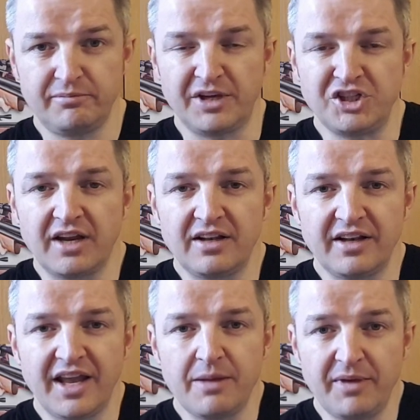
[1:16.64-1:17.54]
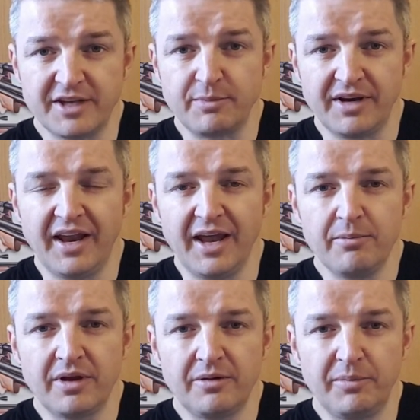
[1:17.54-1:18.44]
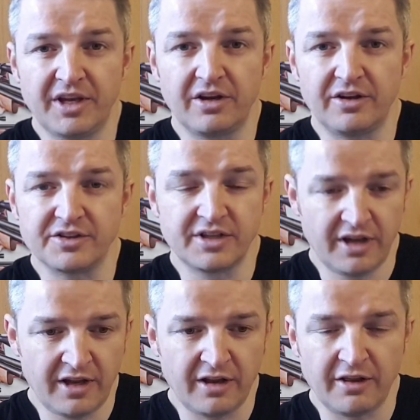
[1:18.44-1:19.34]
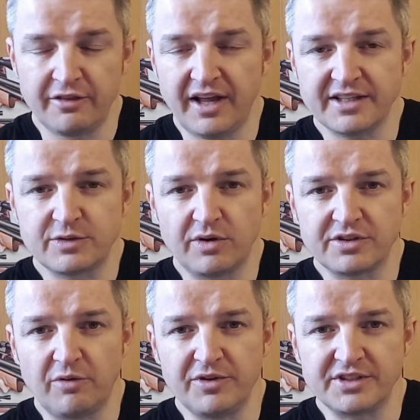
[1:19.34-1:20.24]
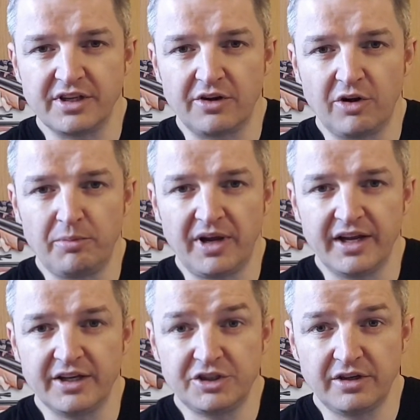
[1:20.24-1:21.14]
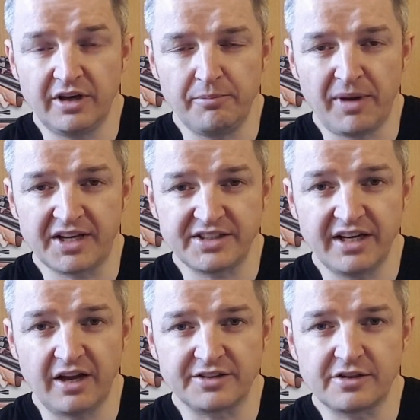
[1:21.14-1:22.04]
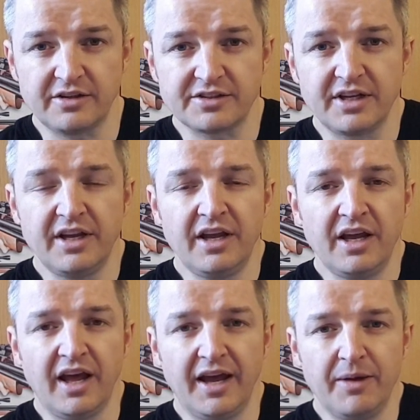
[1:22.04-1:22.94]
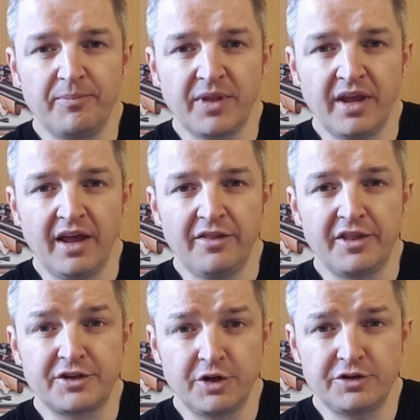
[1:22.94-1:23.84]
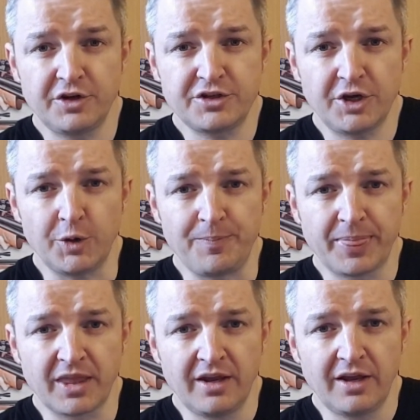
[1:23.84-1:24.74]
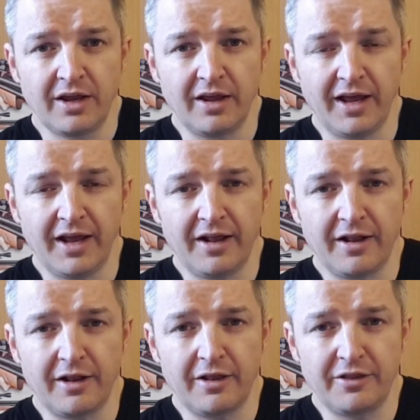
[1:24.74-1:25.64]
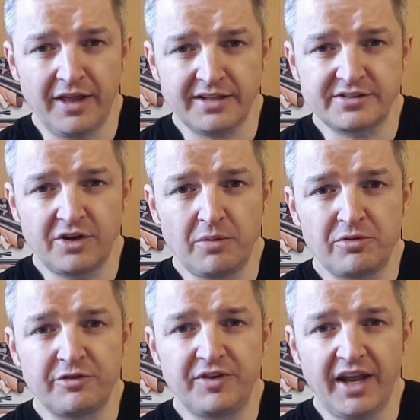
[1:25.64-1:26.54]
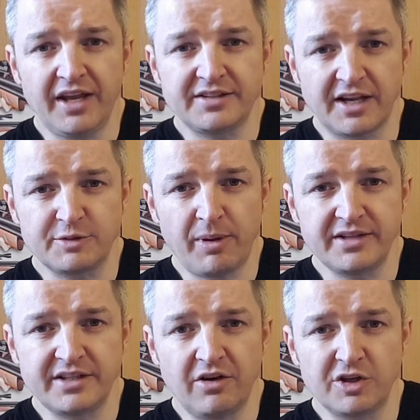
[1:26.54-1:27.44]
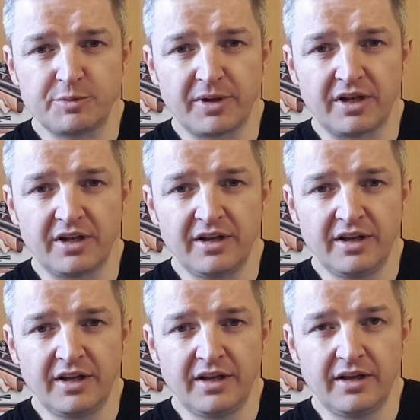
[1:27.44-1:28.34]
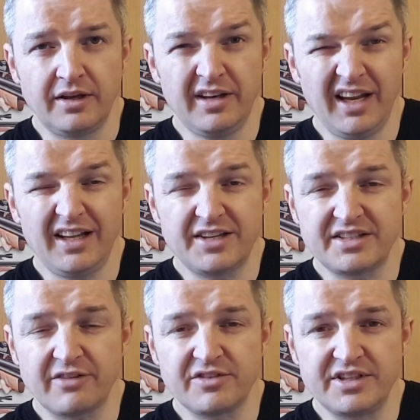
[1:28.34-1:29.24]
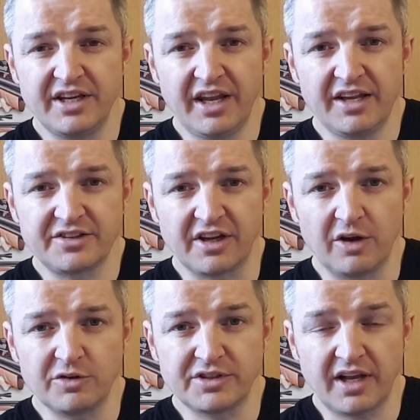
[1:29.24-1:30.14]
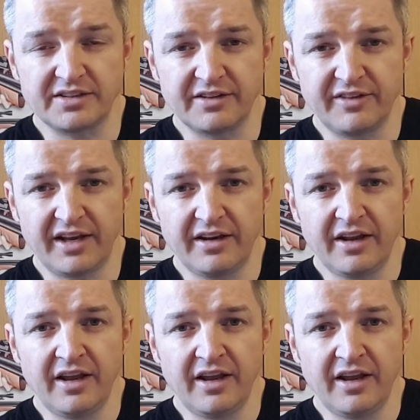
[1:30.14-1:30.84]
channel name is my name because that's what's obviously on all my magazine articles. The 222. That's the number of days I spent in hospital nearly 17 years ago, starting then,